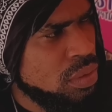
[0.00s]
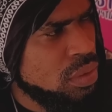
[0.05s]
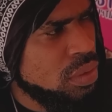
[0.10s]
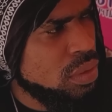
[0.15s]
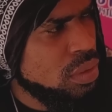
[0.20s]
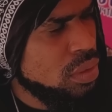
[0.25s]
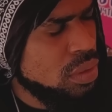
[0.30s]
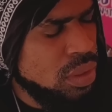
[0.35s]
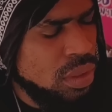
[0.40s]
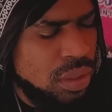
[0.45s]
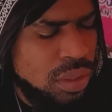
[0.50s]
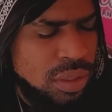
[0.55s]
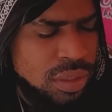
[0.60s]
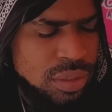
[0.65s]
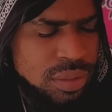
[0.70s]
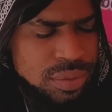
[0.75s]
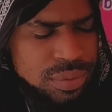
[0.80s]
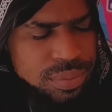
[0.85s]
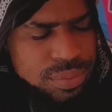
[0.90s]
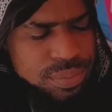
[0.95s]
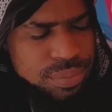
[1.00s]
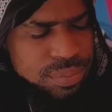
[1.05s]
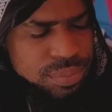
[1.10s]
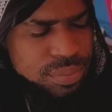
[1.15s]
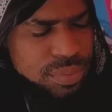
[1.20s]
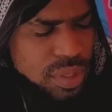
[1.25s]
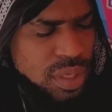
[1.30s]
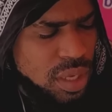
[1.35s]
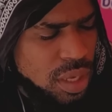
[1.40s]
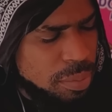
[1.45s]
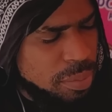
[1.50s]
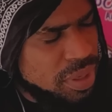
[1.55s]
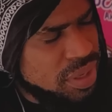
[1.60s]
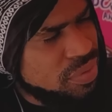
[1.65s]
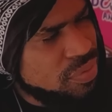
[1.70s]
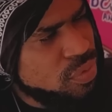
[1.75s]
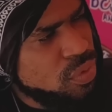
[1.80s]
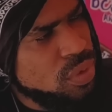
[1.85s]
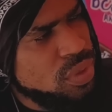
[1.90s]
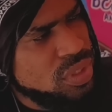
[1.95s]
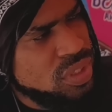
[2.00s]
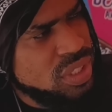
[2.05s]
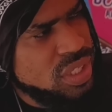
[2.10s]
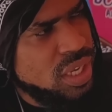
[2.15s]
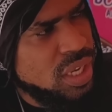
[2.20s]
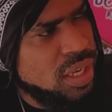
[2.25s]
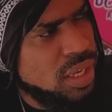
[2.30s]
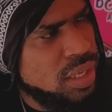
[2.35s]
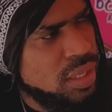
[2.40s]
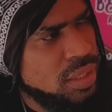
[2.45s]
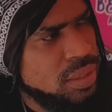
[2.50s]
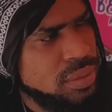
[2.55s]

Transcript: No, I know. Para no phone she call.